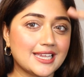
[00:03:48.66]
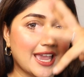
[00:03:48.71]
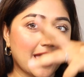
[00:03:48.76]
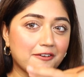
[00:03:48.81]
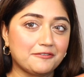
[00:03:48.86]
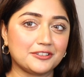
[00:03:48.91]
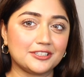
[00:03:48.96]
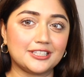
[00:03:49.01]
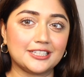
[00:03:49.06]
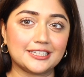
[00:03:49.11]

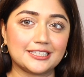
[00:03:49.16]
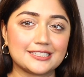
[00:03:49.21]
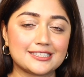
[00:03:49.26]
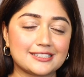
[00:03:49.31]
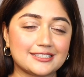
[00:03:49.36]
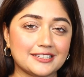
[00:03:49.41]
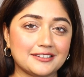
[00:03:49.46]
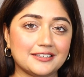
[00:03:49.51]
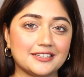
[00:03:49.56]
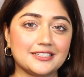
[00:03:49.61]
everything is
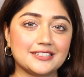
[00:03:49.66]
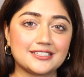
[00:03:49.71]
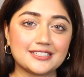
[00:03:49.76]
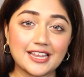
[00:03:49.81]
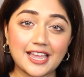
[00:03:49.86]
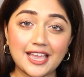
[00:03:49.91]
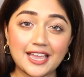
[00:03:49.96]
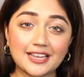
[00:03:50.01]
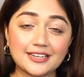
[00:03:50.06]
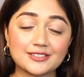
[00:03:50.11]
still
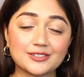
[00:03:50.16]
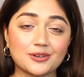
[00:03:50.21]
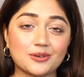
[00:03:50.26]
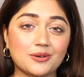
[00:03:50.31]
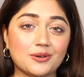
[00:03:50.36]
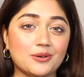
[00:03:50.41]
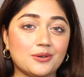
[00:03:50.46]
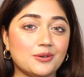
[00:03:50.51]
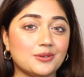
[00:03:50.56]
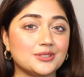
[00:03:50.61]
intact
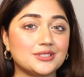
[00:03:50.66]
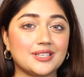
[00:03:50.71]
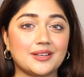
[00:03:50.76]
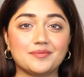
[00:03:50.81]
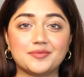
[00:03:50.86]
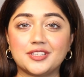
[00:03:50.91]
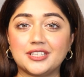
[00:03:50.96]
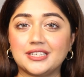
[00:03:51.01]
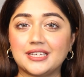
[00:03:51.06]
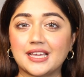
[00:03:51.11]
or
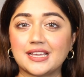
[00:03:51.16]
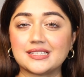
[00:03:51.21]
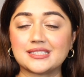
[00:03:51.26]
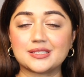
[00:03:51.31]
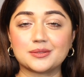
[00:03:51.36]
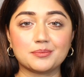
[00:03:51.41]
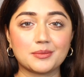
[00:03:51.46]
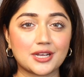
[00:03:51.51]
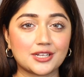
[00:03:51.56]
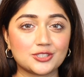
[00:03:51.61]
something has
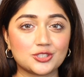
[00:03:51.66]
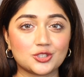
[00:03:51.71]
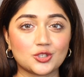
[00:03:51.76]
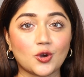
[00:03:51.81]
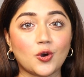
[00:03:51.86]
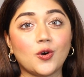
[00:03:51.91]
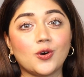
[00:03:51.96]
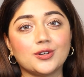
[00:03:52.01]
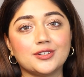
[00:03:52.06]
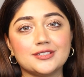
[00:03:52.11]
smudged
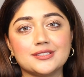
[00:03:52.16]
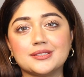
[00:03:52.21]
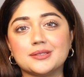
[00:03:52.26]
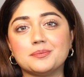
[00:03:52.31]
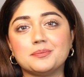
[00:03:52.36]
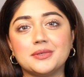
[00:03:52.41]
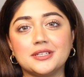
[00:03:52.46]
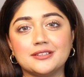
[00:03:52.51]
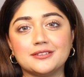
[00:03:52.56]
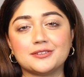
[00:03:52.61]
or
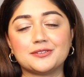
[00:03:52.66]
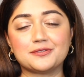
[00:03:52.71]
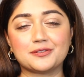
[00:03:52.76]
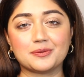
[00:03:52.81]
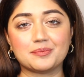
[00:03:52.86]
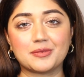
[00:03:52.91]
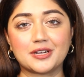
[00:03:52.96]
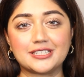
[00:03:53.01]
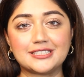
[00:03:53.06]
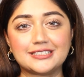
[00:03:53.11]
disappeared
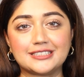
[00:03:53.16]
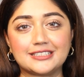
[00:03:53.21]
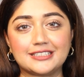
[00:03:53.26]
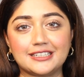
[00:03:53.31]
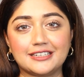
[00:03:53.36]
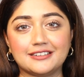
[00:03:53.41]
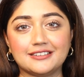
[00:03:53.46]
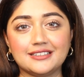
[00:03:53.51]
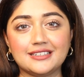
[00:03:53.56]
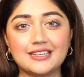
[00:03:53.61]
from my
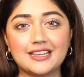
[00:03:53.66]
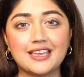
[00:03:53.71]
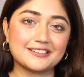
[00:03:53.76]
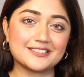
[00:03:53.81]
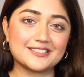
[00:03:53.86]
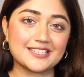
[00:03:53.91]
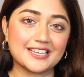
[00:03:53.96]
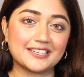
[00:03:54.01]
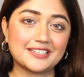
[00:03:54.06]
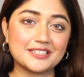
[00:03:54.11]
skin.
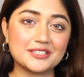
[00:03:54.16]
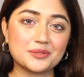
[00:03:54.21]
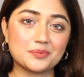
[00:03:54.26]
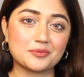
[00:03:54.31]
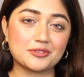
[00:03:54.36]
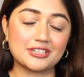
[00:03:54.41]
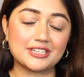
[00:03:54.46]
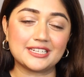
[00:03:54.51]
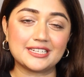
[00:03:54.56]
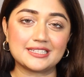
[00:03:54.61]
A setting
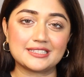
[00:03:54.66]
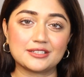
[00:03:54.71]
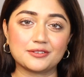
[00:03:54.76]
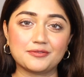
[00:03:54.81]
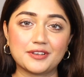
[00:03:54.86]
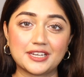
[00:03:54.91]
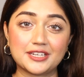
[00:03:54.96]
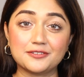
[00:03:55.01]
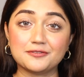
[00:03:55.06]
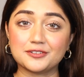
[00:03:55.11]
spray is a
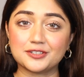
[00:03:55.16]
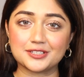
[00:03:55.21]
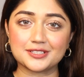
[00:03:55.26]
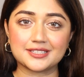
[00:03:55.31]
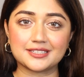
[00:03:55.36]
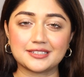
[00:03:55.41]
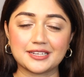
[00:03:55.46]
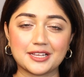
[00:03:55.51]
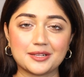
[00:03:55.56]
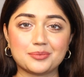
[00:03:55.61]
very
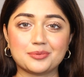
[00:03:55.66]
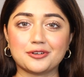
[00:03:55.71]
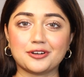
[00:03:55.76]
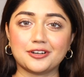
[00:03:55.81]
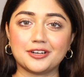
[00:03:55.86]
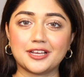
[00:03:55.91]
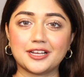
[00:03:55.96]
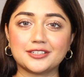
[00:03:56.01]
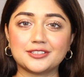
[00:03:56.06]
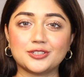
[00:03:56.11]
versatile
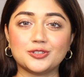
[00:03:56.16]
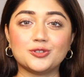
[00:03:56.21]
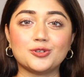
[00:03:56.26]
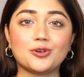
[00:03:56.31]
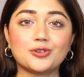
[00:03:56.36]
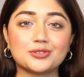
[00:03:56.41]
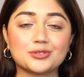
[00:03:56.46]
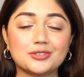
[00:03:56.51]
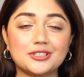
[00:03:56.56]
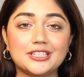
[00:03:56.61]
product.
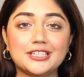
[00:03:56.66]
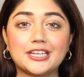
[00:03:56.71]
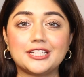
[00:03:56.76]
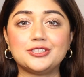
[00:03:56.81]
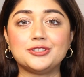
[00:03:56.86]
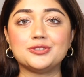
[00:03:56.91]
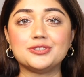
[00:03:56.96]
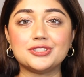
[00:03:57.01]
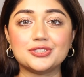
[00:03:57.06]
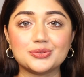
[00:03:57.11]
Not only
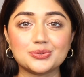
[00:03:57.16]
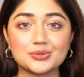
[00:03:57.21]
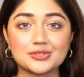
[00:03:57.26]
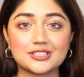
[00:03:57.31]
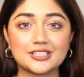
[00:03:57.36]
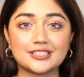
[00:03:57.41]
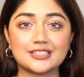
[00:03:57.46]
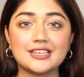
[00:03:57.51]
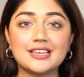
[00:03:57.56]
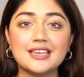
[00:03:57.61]
can you
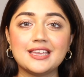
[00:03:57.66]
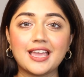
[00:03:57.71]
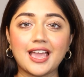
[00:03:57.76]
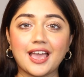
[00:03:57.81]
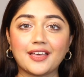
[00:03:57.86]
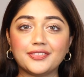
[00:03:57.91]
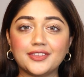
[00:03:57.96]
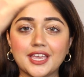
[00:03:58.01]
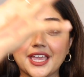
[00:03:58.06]
use it at